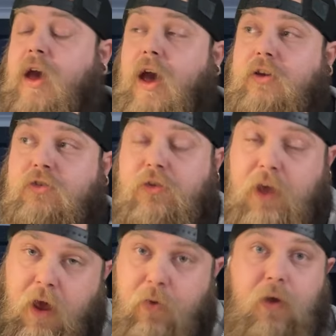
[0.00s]
and you should
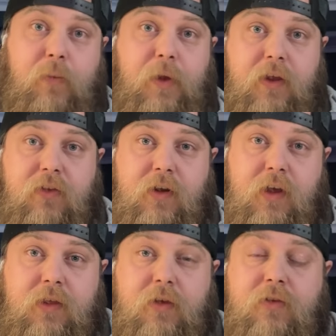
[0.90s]
carry on painting
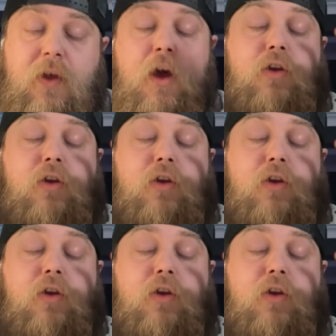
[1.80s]
like this.